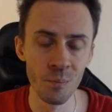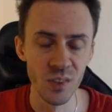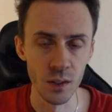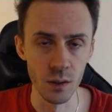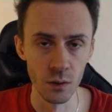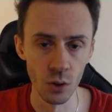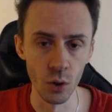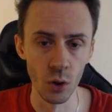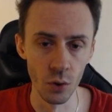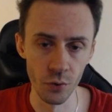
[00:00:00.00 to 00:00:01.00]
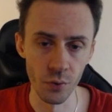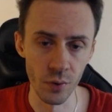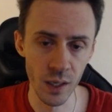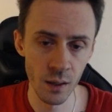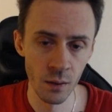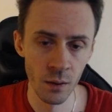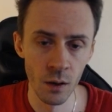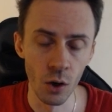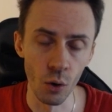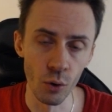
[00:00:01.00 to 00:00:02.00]
kill all 3.
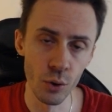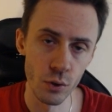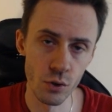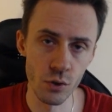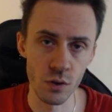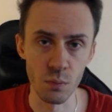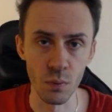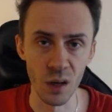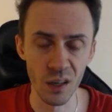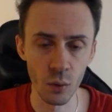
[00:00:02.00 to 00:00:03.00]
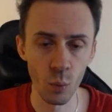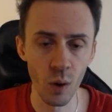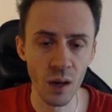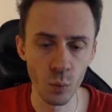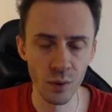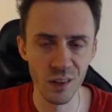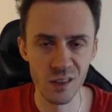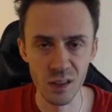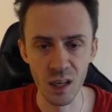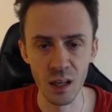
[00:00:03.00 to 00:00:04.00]
Or you can just mark one with the
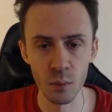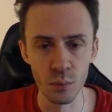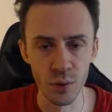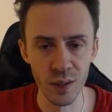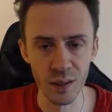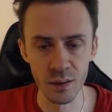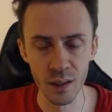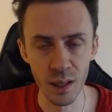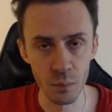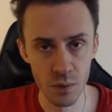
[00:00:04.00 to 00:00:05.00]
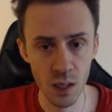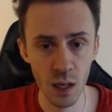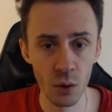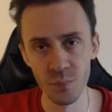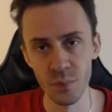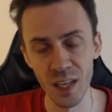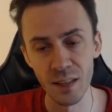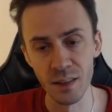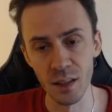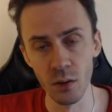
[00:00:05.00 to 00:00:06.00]
skull, bring him down,
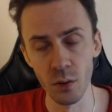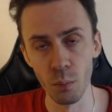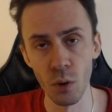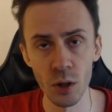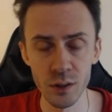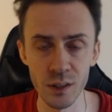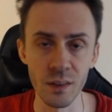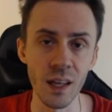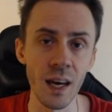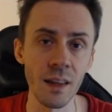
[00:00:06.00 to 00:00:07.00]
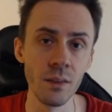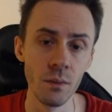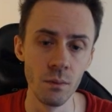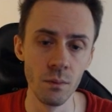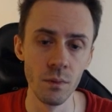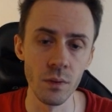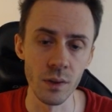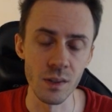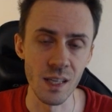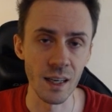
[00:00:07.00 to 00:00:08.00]
then kill the boss, and then
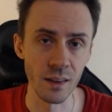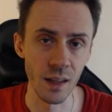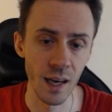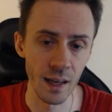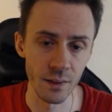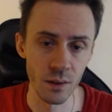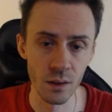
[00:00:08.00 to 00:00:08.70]
the second add.